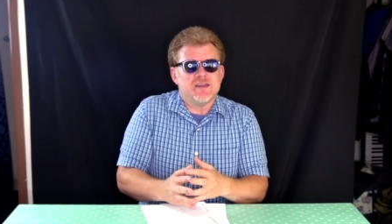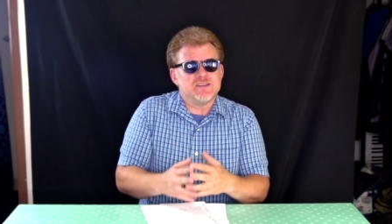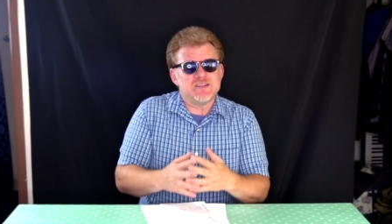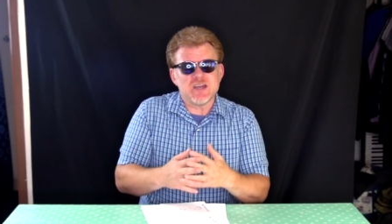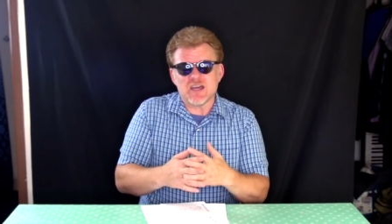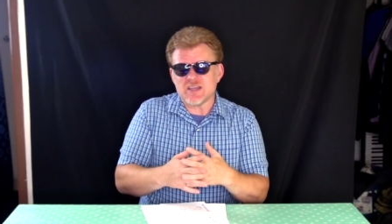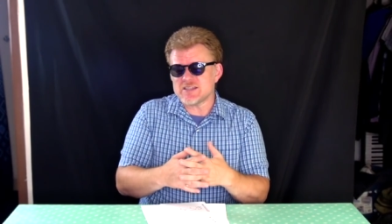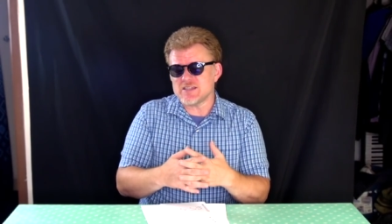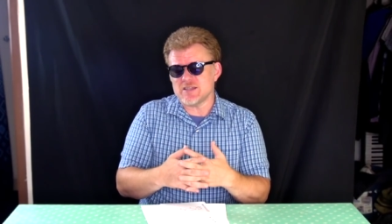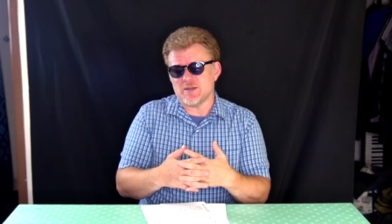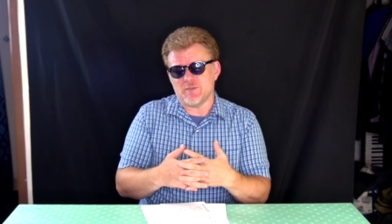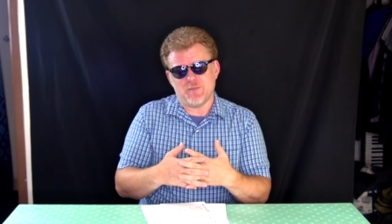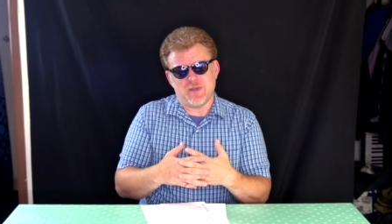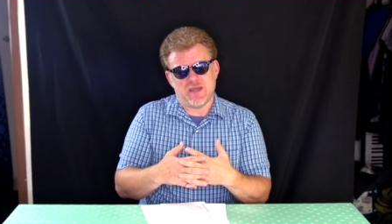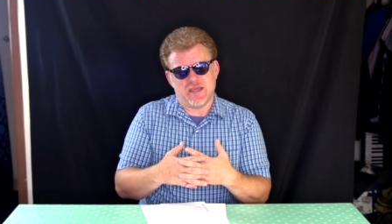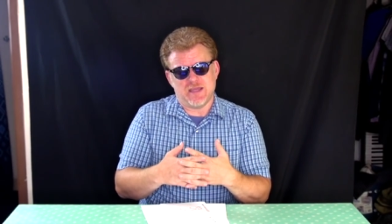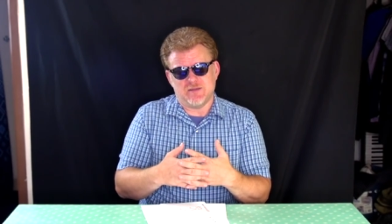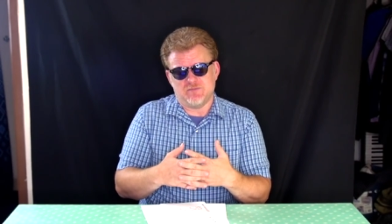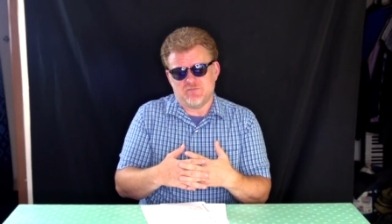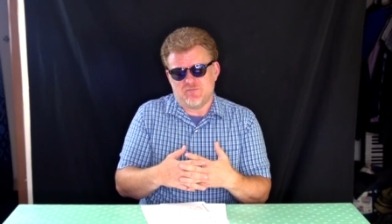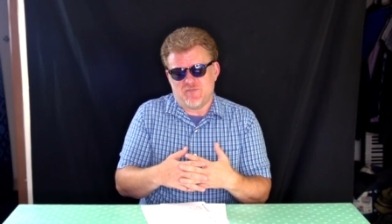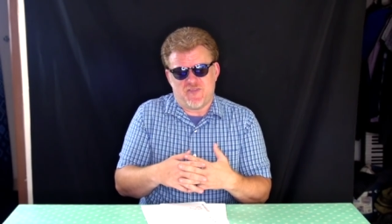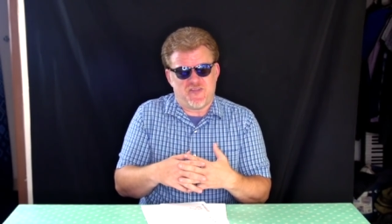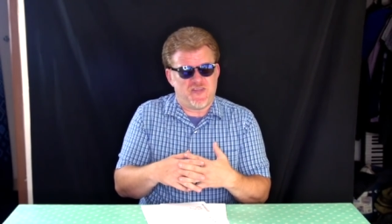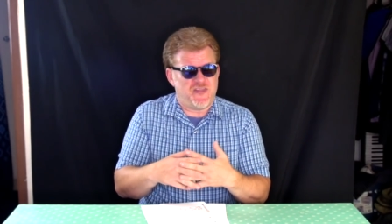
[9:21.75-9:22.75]
doesn't
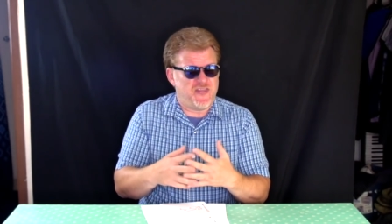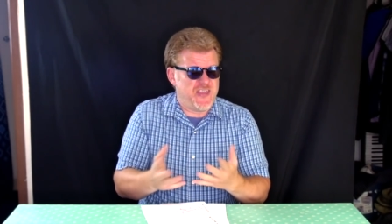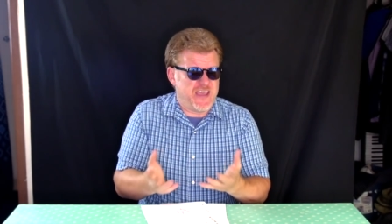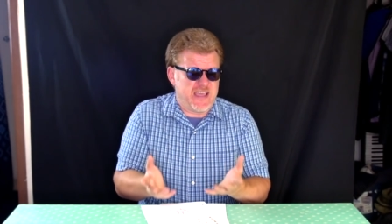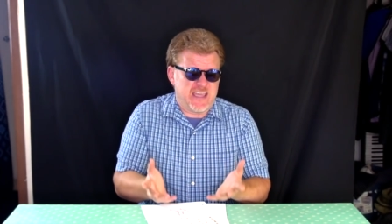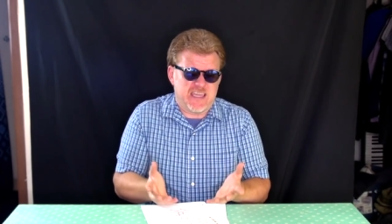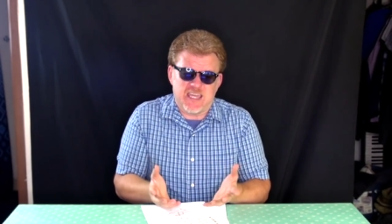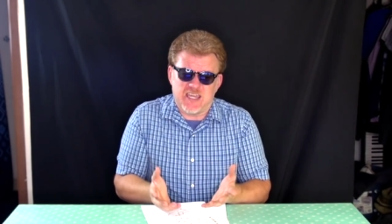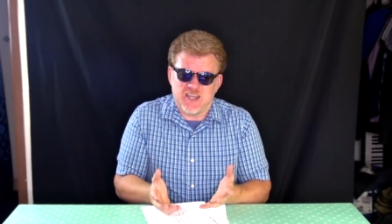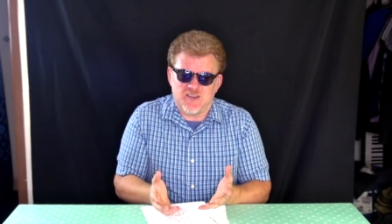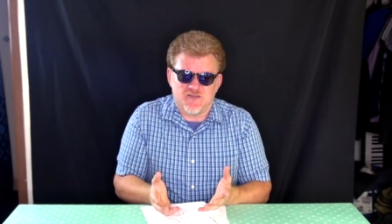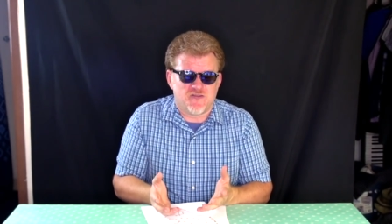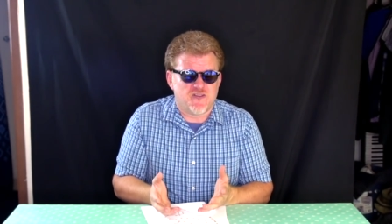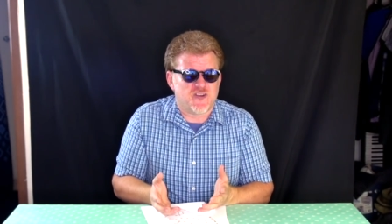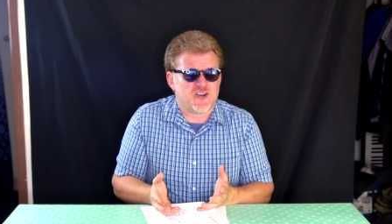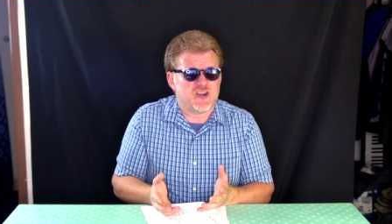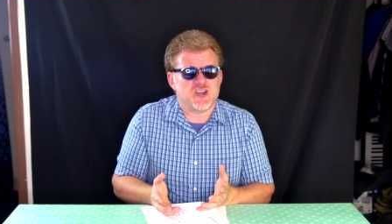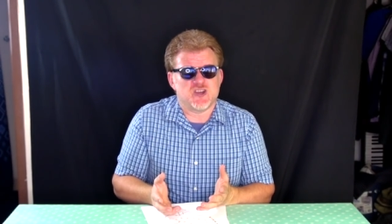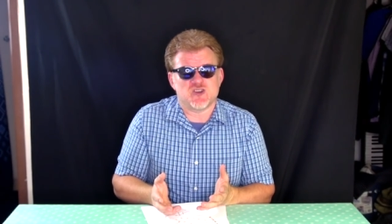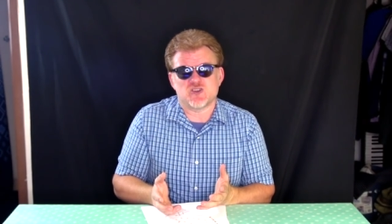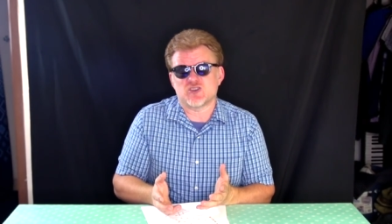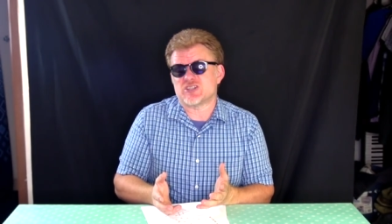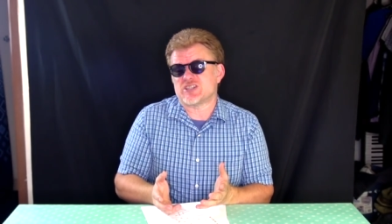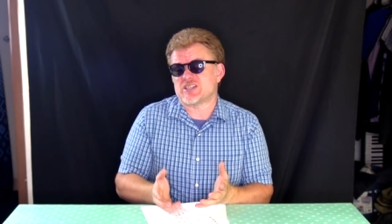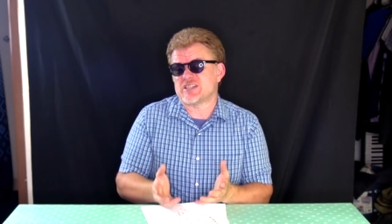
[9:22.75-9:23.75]
mean thinking for
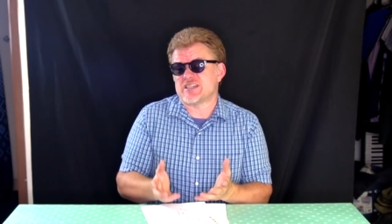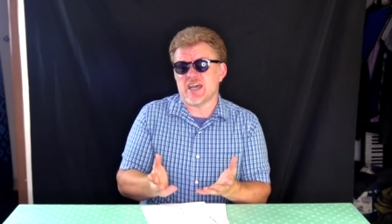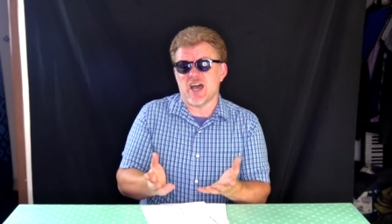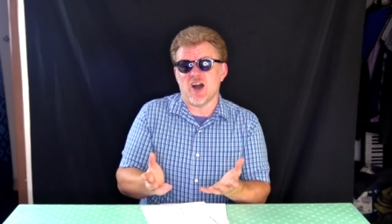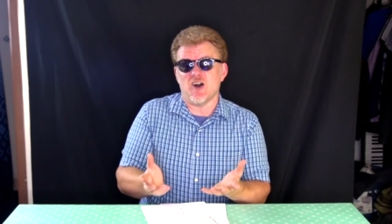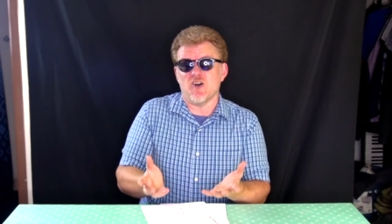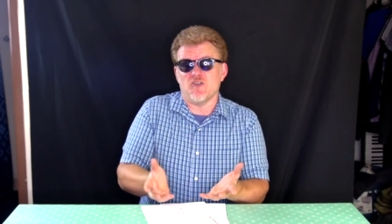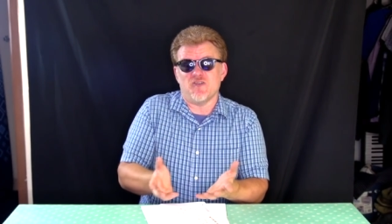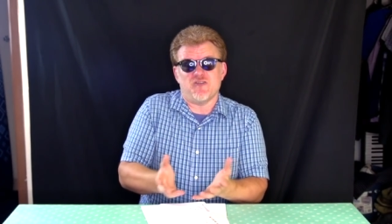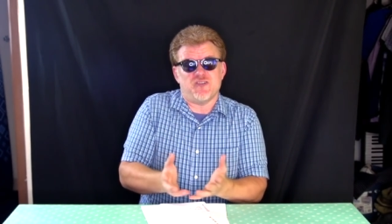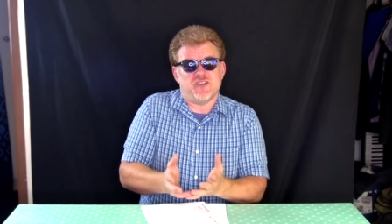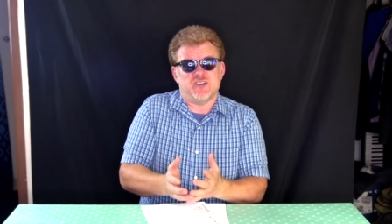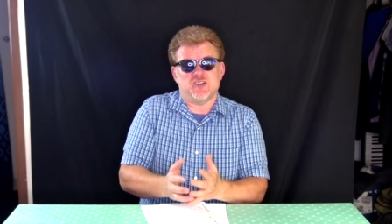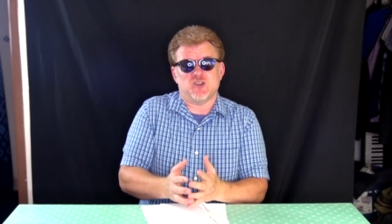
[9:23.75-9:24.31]
yourself